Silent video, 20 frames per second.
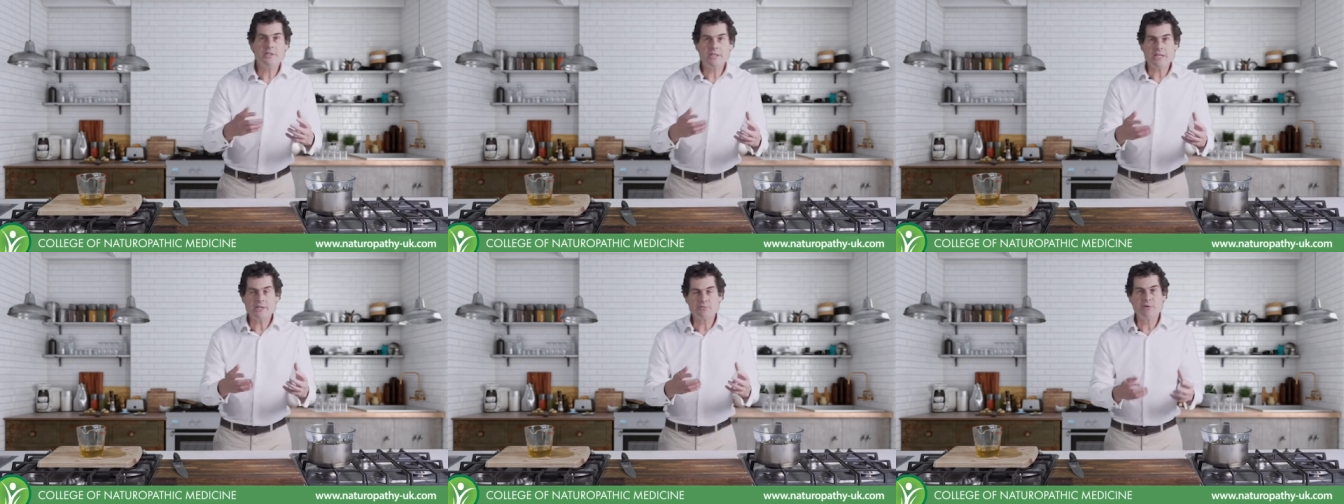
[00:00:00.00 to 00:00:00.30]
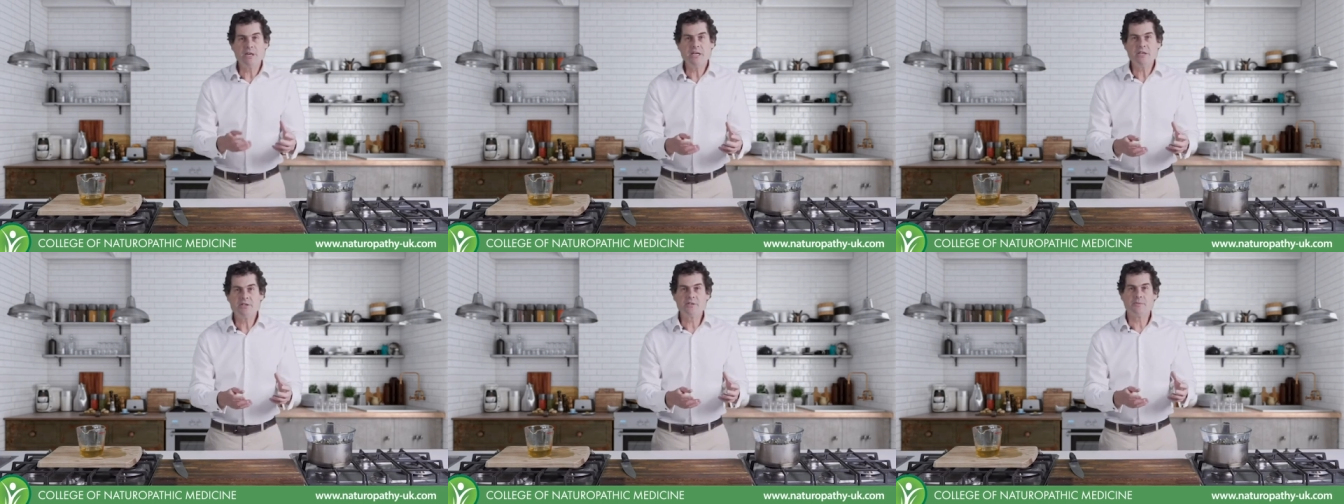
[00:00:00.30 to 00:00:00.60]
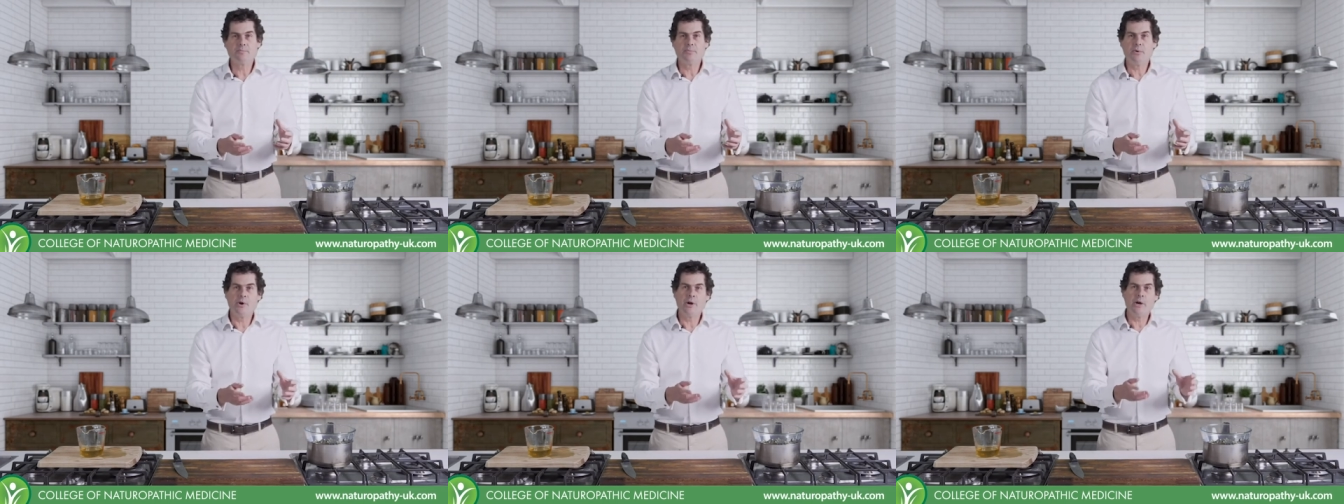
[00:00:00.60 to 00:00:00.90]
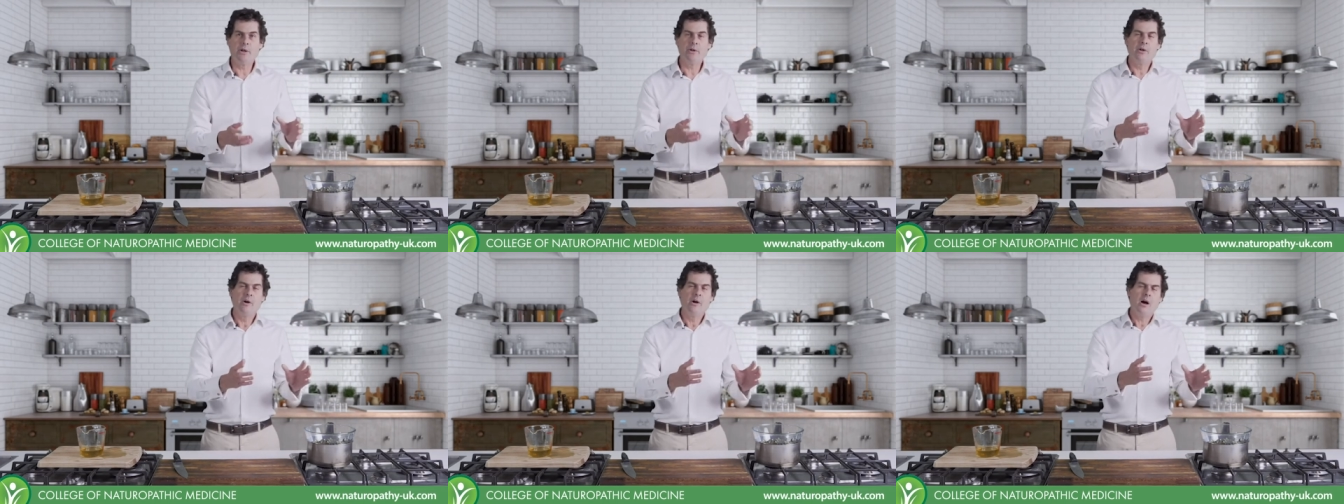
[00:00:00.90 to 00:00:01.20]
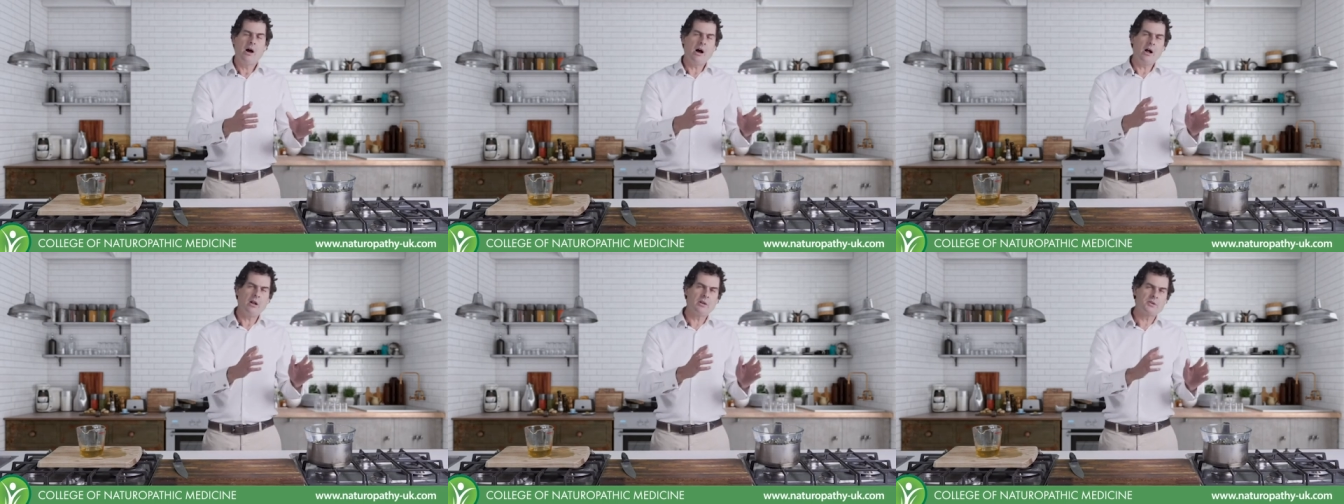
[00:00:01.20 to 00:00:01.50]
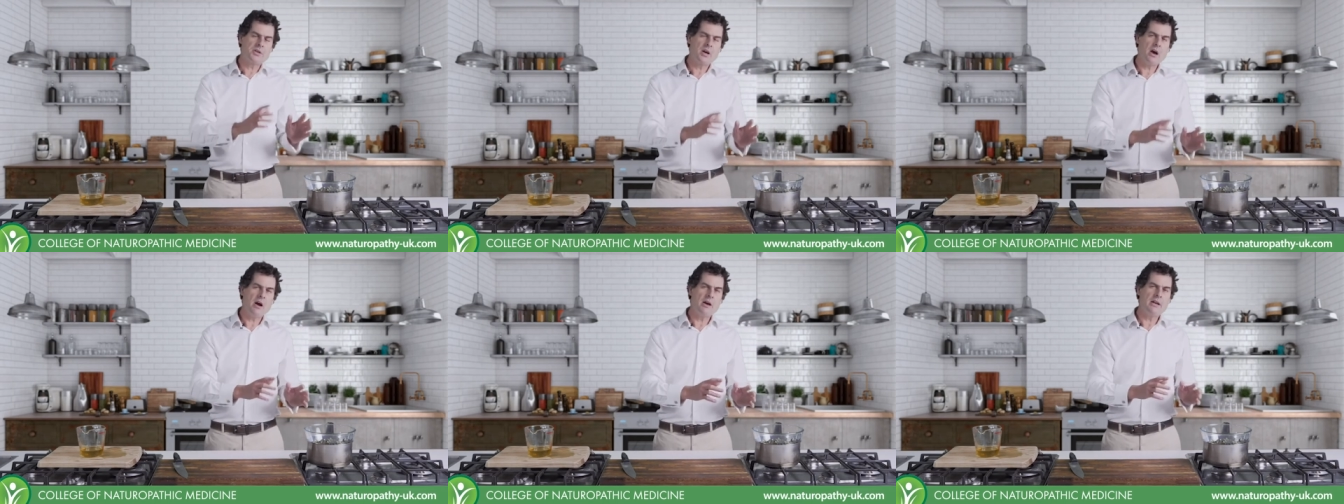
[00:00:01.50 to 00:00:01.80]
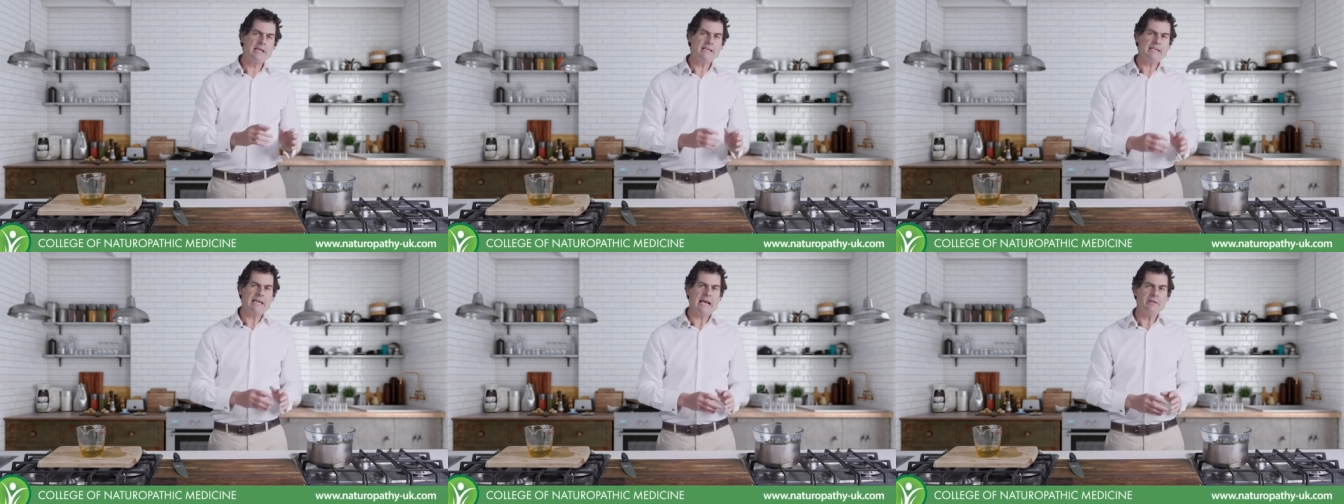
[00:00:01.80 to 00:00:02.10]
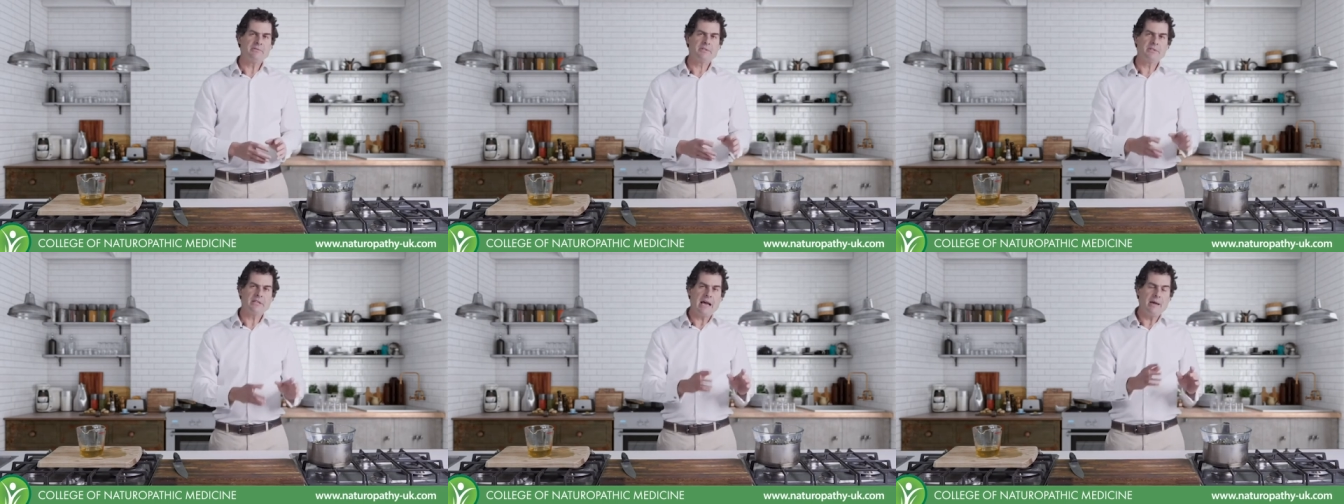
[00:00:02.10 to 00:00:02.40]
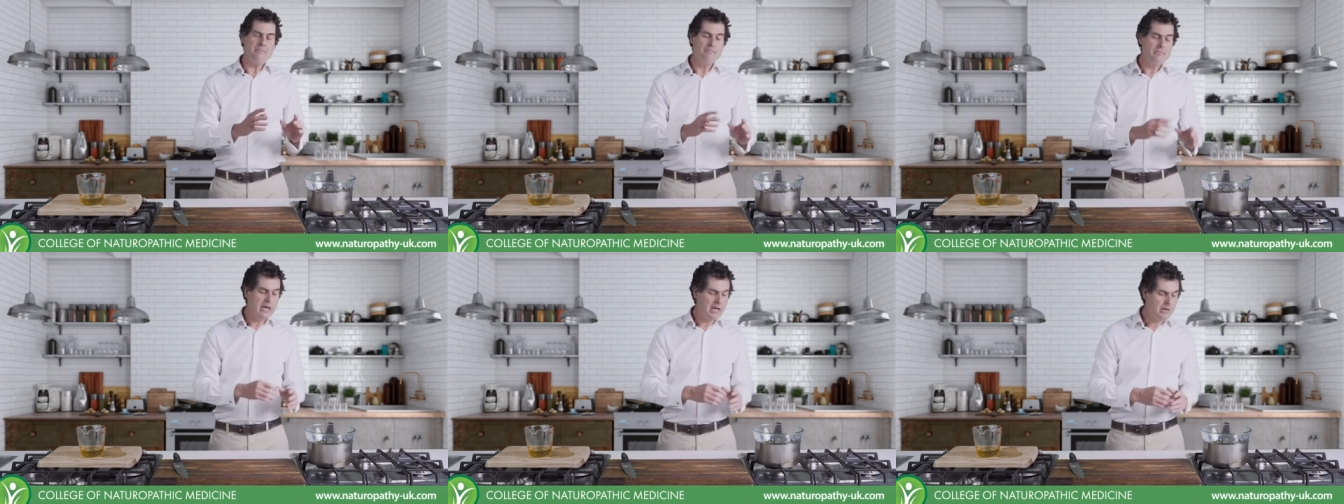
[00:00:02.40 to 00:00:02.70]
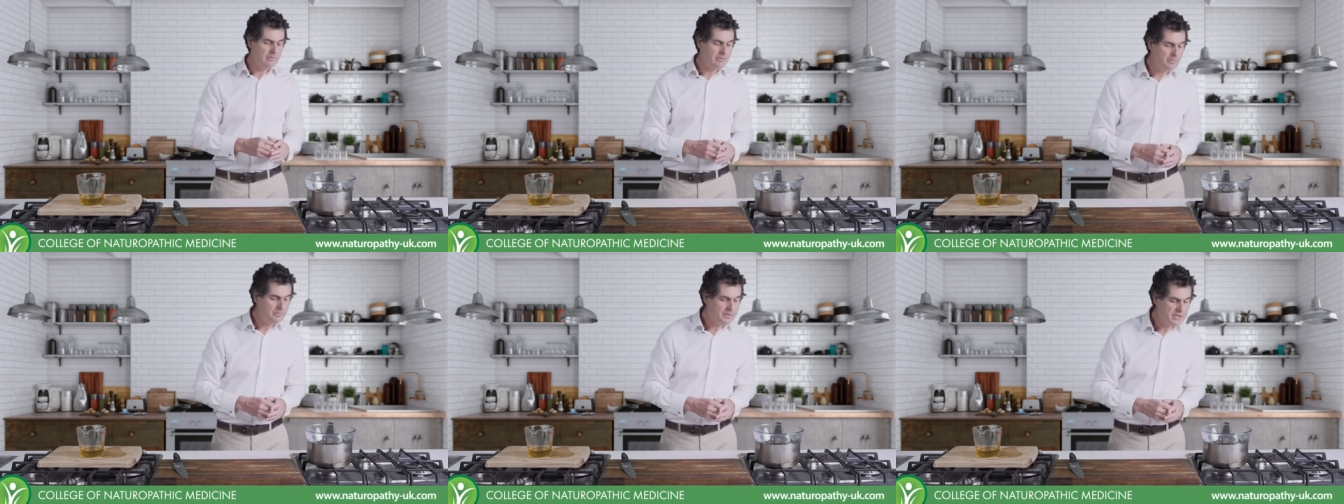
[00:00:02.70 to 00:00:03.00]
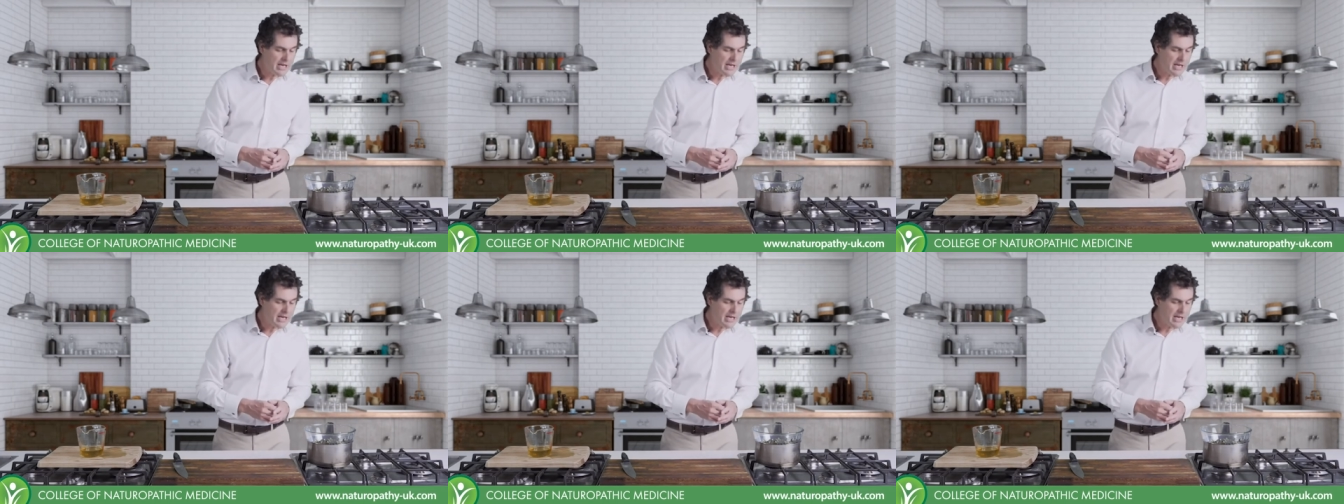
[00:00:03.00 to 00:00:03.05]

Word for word: as it's reached the boil, I'll turn it down to that minimum